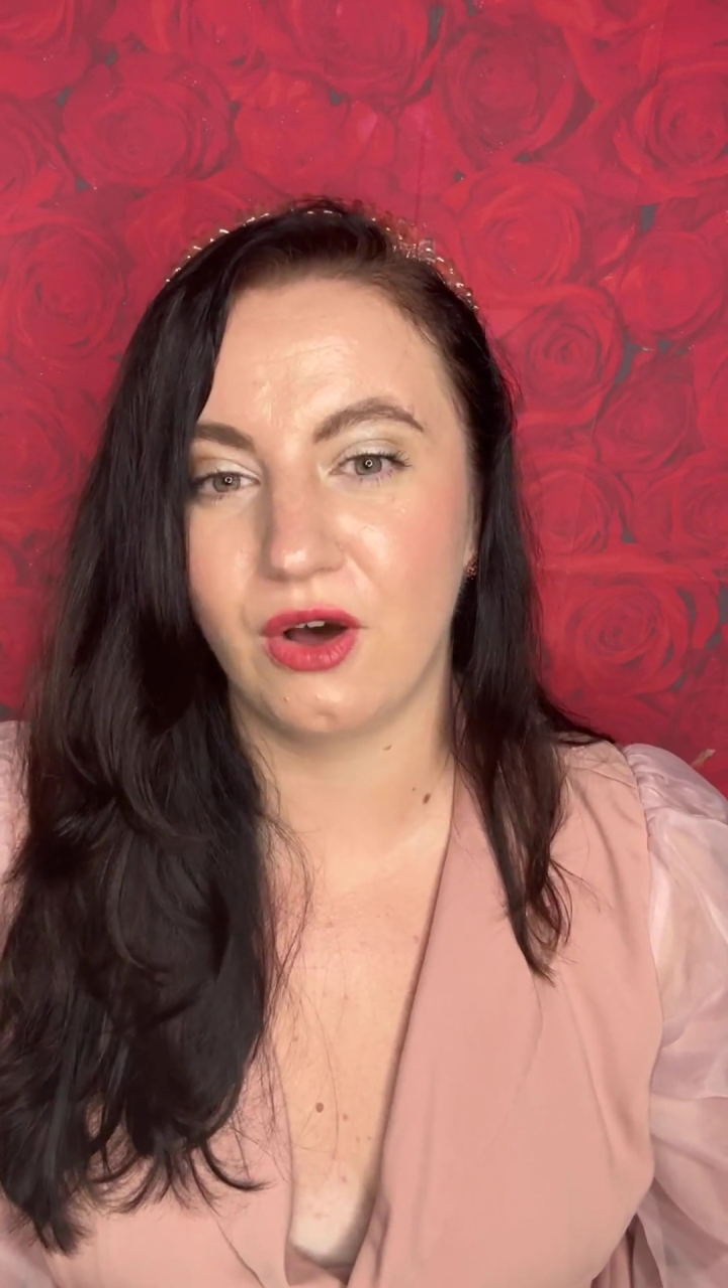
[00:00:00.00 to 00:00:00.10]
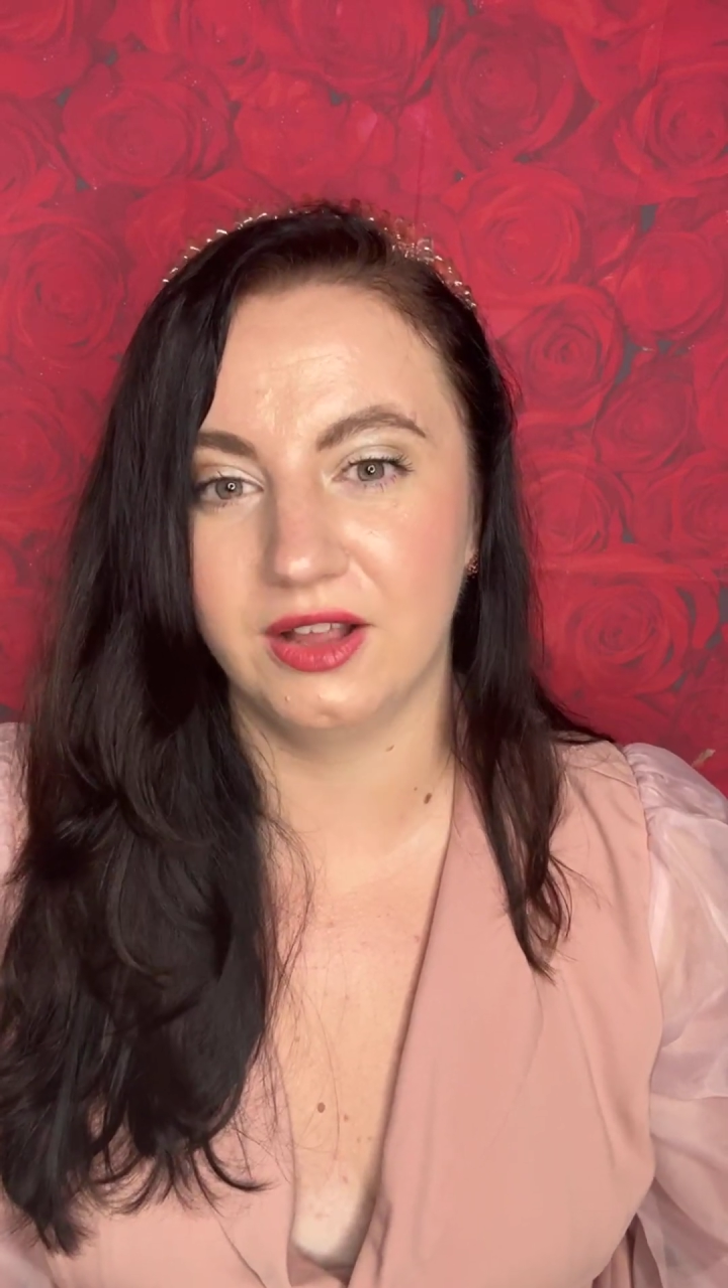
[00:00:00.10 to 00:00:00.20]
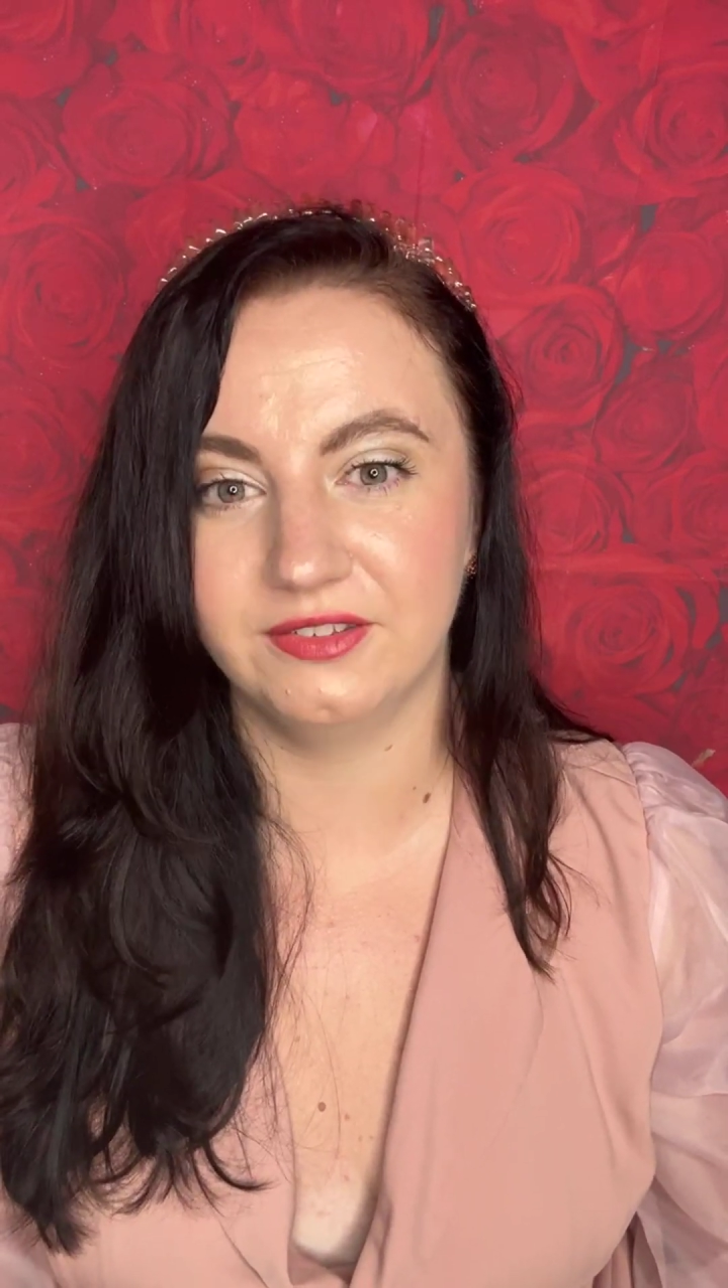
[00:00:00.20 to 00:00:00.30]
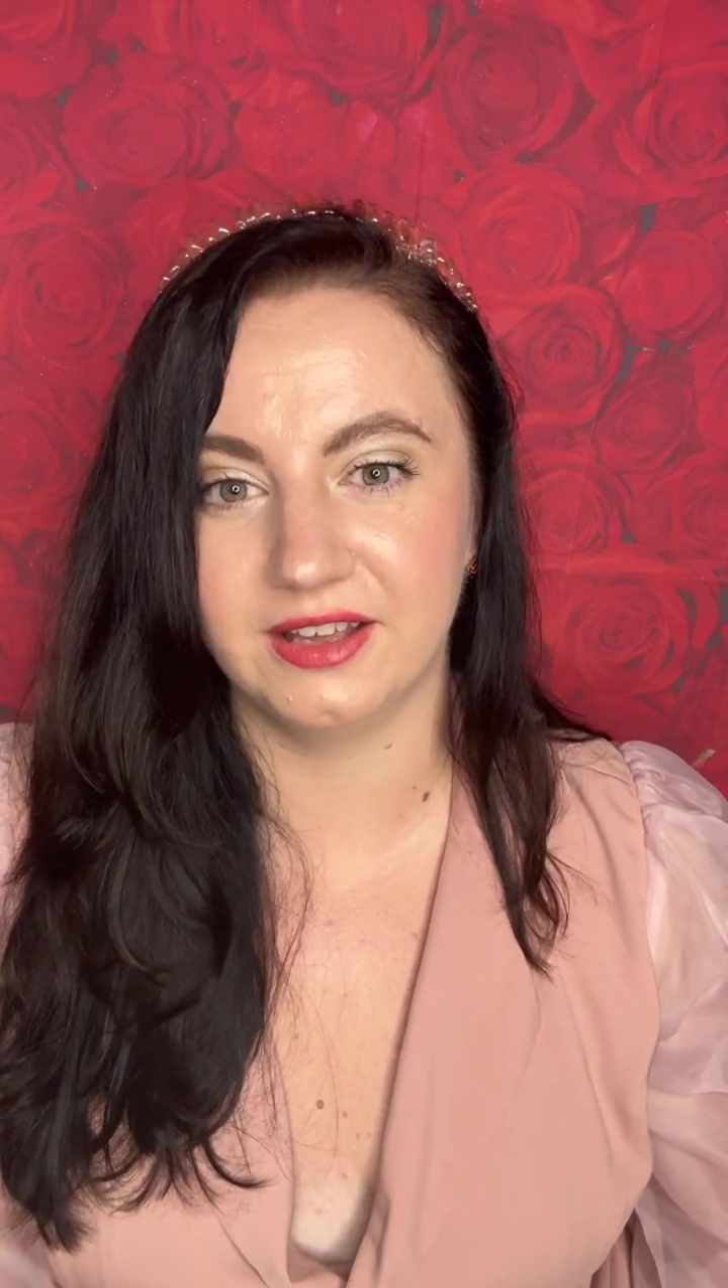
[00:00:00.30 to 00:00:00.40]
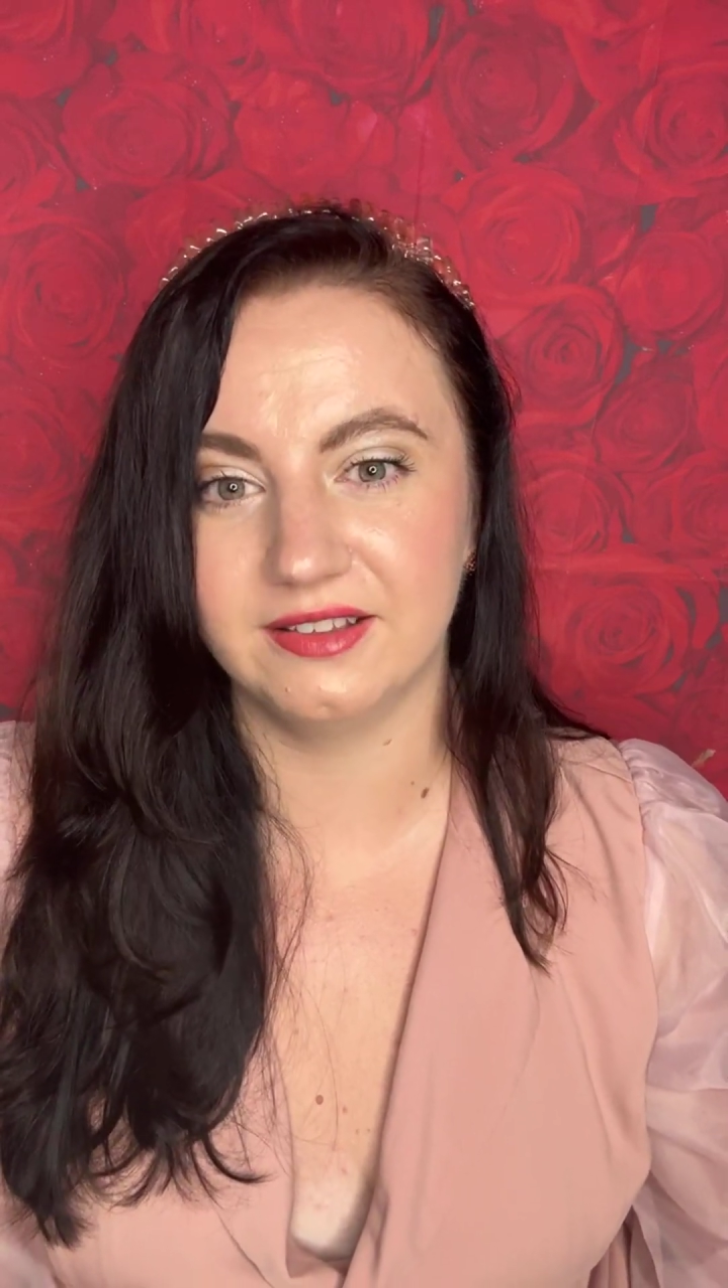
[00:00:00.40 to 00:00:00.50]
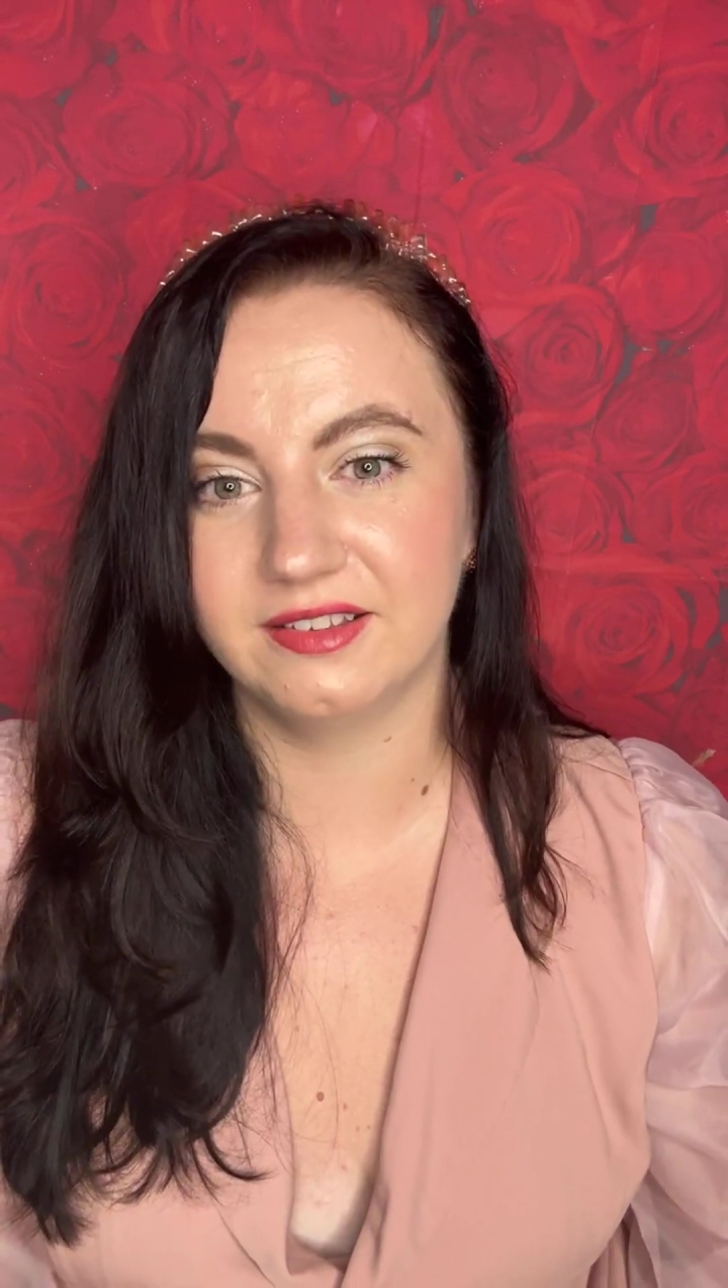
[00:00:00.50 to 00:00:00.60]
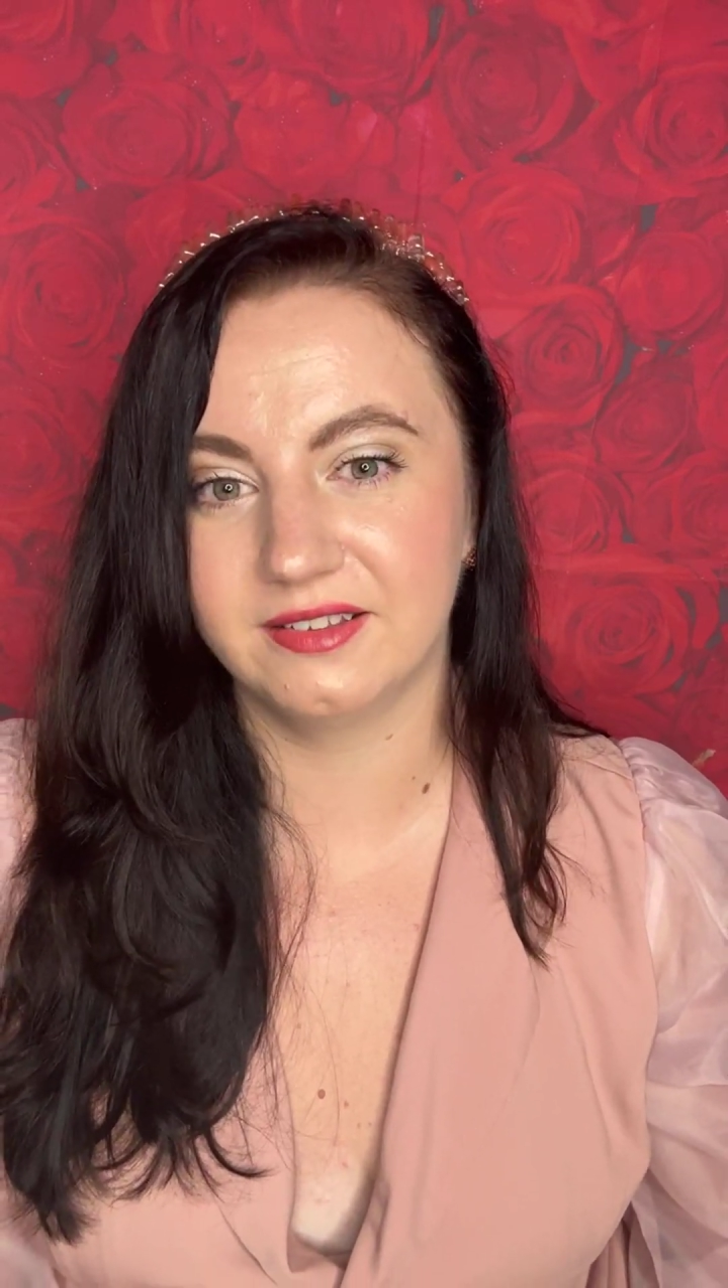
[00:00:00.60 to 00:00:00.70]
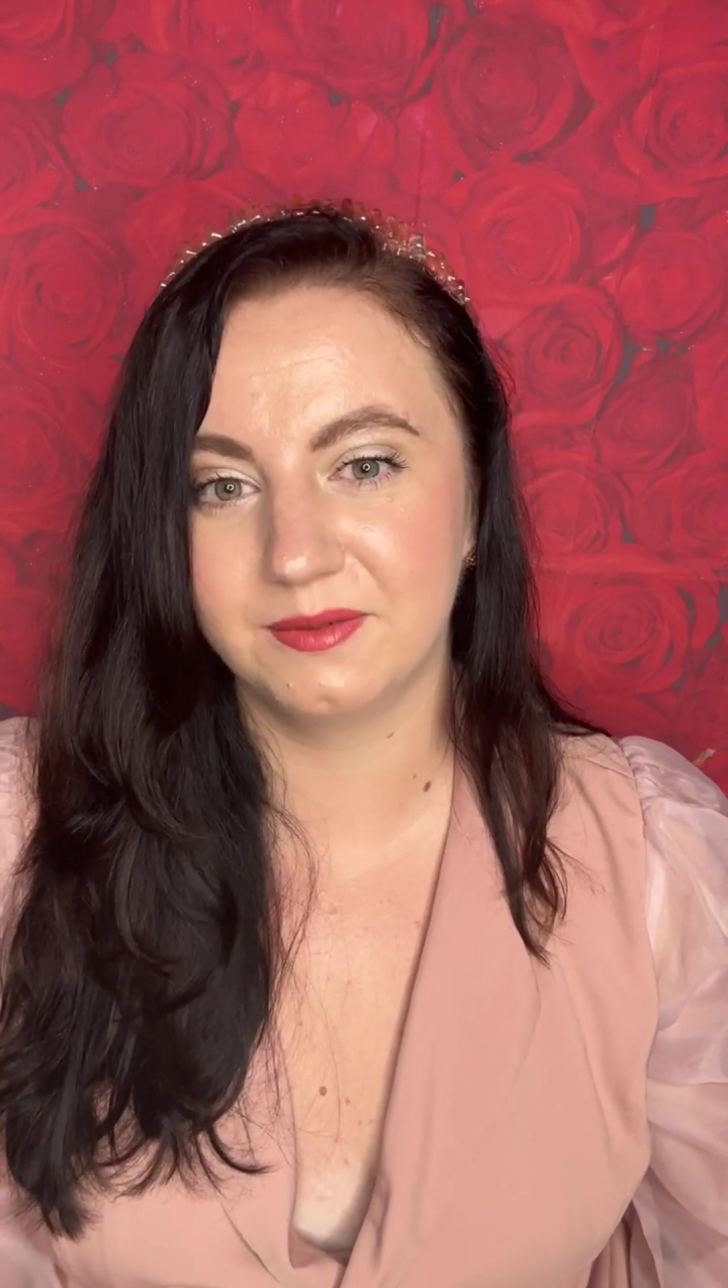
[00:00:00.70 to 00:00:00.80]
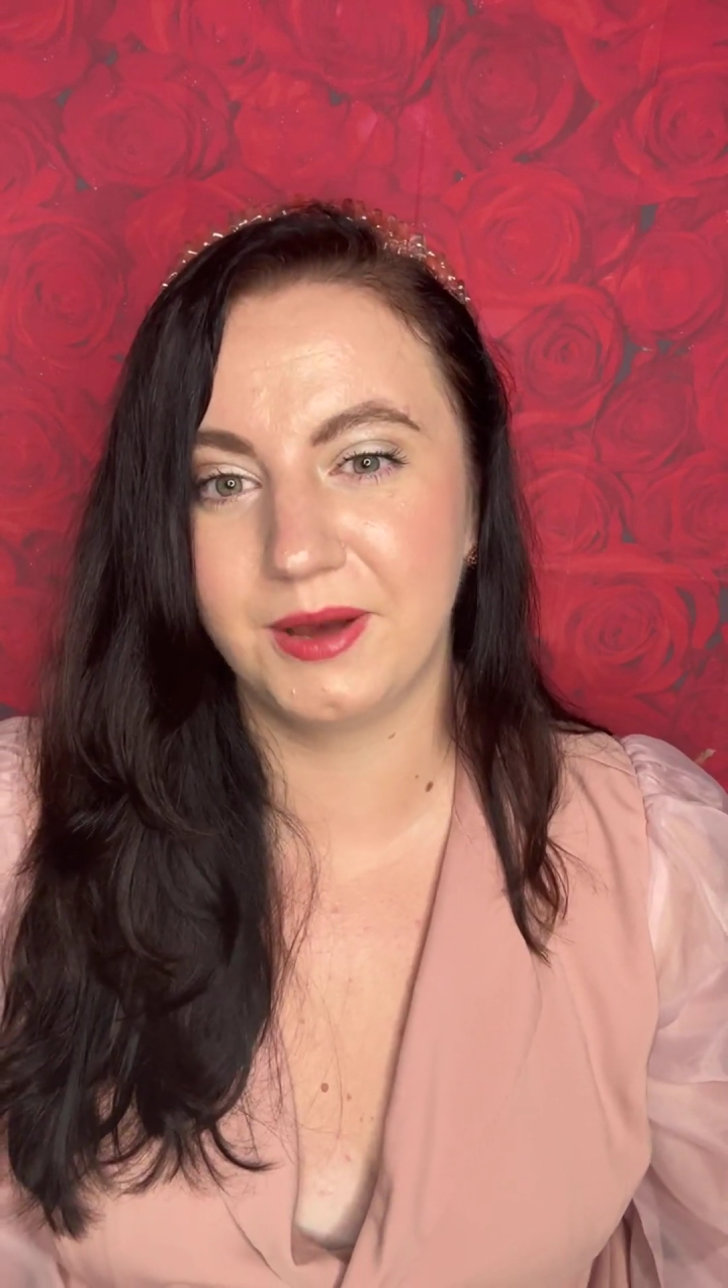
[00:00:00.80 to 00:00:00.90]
content,